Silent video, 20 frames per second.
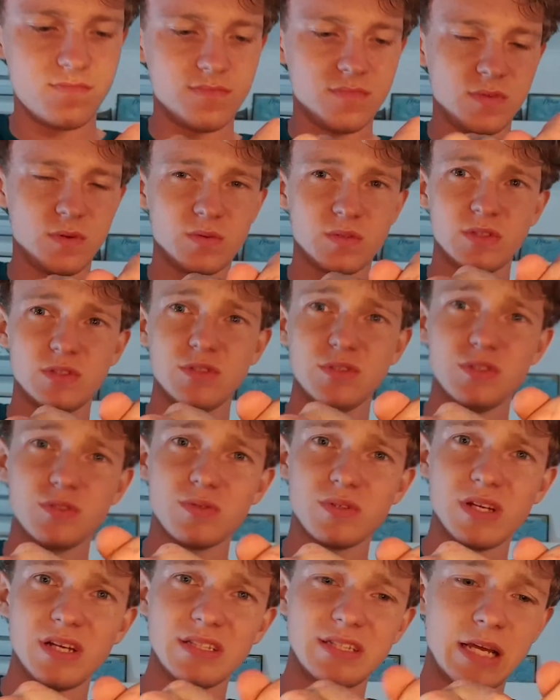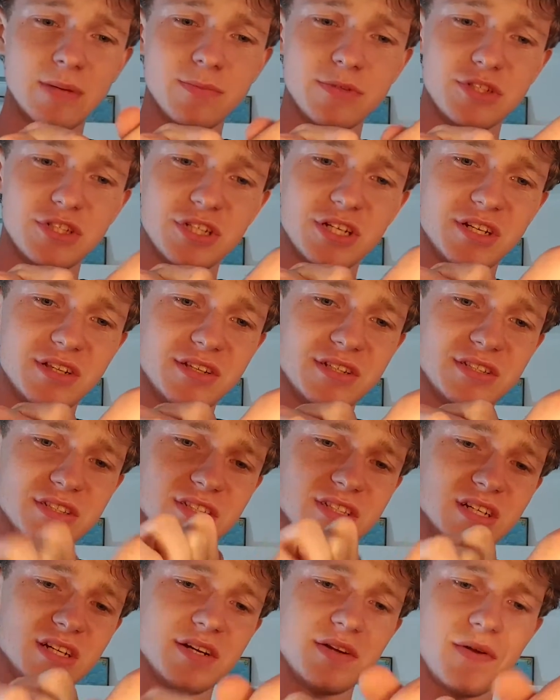I'm going to do this without damaging anything
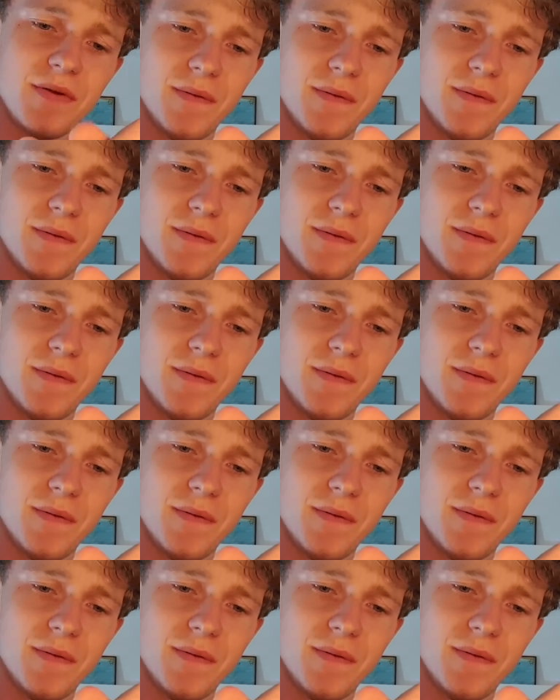inside.